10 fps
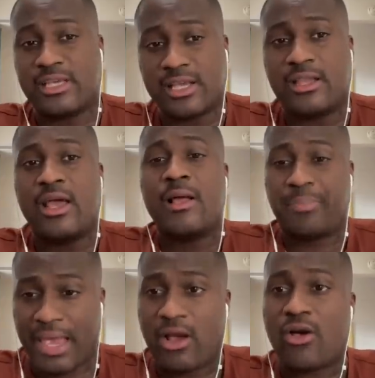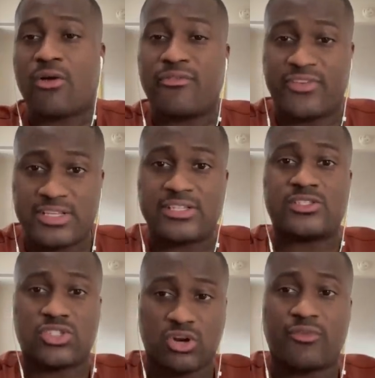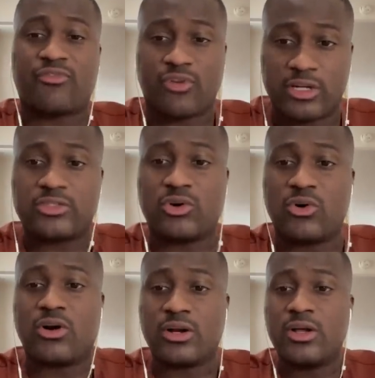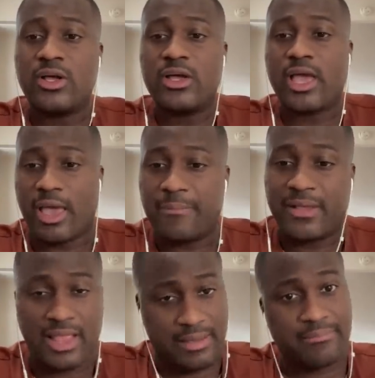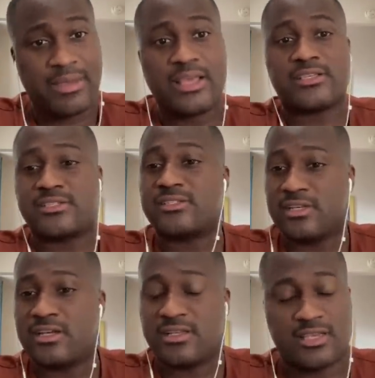did pay her a visit to her front door. Yeah. And be like, "Miss, uh,